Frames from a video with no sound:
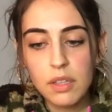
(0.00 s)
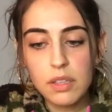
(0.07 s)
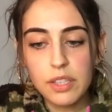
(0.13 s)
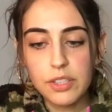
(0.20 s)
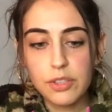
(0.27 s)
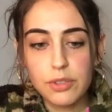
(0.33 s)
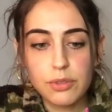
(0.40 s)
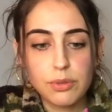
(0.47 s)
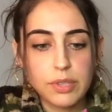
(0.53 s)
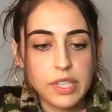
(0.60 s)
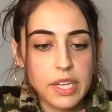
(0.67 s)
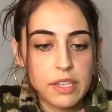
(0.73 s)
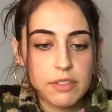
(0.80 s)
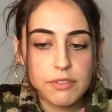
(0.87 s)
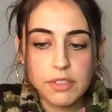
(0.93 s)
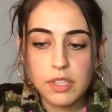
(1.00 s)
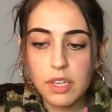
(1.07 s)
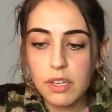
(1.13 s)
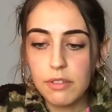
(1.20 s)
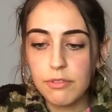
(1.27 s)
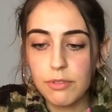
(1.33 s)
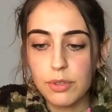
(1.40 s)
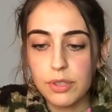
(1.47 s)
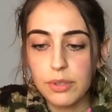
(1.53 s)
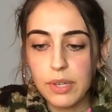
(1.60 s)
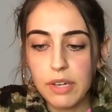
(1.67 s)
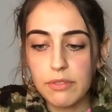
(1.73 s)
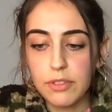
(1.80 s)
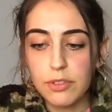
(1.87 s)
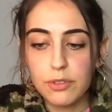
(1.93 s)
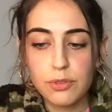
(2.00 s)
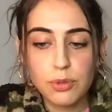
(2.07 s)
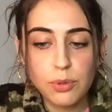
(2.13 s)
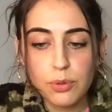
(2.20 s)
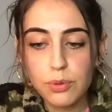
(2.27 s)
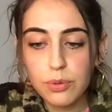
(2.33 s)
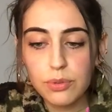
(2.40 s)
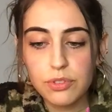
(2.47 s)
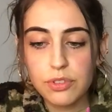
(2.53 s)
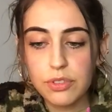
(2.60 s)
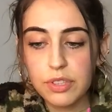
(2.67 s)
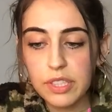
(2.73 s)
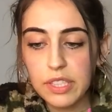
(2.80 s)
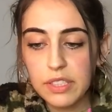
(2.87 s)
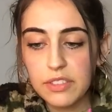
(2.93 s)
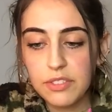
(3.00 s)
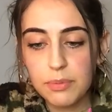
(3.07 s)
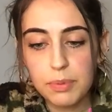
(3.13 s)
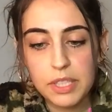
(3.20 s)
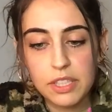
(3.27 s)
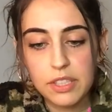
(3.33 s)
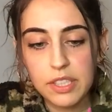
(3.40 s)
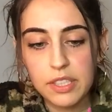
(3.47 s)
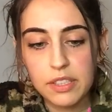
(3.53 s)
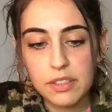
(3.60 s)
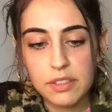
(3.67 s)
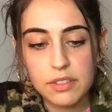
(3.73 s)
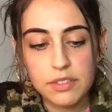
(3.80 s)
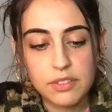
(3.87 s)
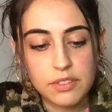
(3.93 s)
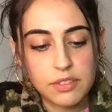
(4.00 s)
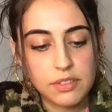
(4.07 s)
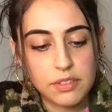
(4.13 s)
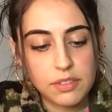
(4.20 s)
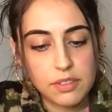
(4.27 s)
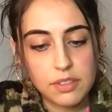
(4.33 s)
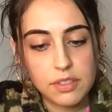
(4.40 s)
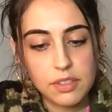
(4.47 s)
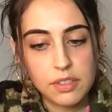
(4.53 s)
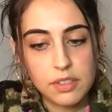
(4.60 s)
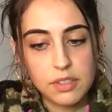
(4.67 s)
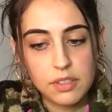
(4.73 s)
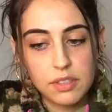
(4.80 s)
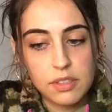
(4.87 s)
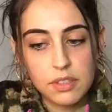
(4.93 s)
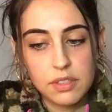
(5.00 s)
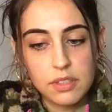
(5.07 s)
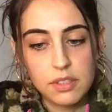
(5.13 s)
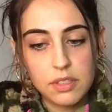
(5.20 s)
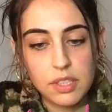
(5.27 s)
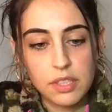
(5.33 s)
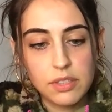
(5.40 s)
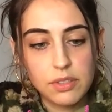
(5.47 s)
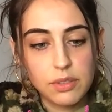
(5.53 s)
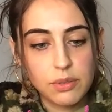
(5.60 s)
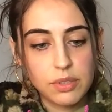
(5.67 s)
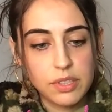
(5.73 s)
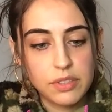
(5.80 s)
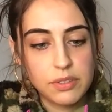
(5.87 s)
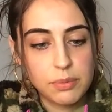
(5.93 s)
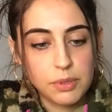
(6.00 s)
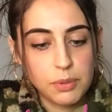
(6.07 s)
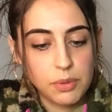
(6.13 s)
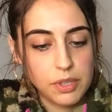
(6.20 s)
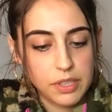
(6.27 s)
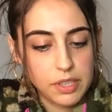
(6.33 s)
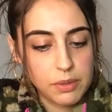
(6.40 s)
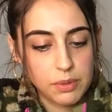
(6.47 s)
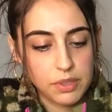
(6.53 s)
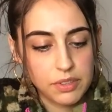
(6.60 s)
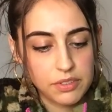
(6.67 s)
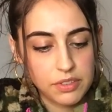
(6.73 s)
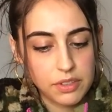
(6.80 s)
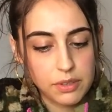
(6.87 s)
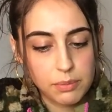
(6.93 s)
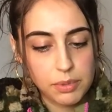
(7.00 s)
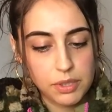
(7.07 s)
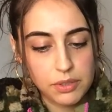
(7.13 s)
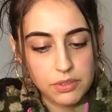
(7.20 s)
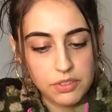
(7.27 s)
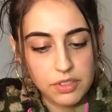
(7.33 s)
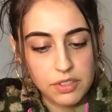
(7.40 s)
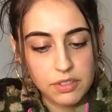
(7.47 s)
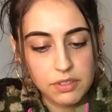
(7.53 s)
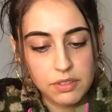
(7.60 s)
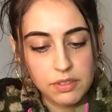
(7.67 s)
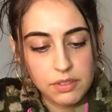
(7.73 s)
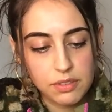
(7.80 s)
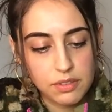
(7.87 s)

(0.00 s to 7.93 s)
Like you're creative enough, or you have the tools or the experience, and you don't need to be working with this other person.